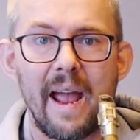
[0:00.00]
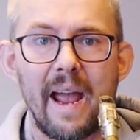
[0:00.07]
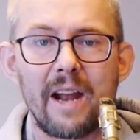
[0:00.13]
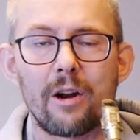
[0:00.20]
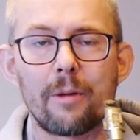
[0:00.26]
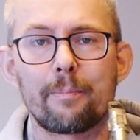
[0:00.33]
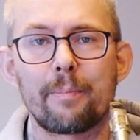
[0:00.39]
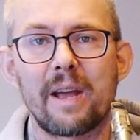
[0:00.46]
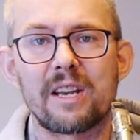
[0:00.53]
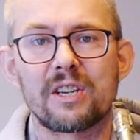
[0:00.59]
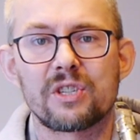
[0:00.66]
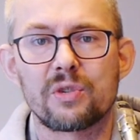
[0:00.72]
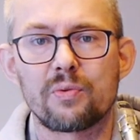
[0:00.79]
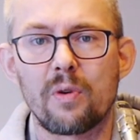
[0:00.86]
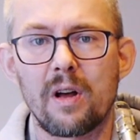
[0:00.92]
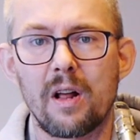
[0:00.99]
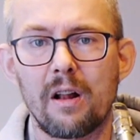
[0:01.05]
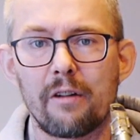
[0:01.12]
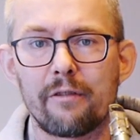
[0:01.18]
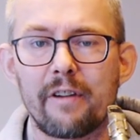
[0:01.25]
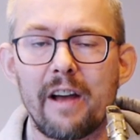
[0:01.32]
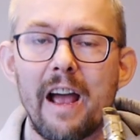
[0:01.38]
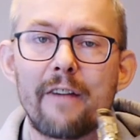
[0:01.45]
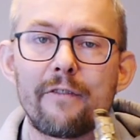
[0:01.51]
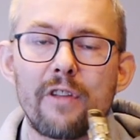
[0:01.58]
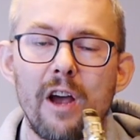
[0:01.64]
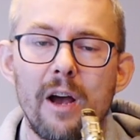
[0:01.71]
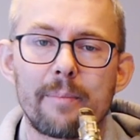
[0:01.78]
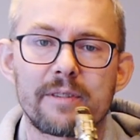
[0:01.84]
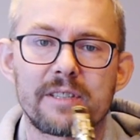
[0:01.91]
And on page 12 I have
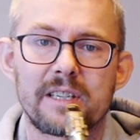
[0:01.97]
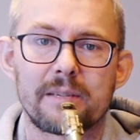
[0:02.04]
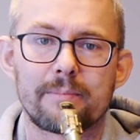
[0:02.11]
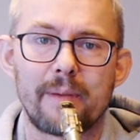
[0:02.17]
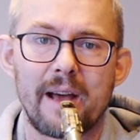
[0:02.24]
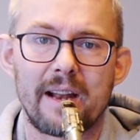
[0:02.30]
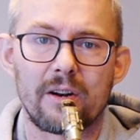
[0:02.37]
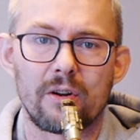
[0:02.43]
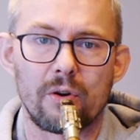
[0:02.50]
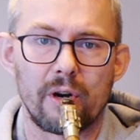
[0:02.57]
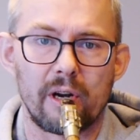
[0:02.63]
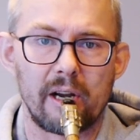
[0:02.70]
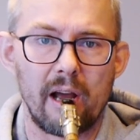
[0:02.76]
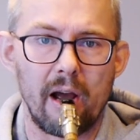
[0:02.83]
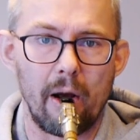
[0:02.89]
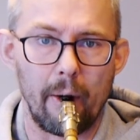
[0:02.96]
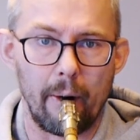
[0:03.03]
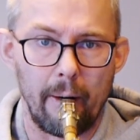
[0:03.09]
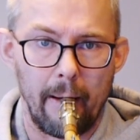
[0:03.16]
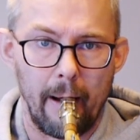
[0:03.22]
the opposite pattern going down.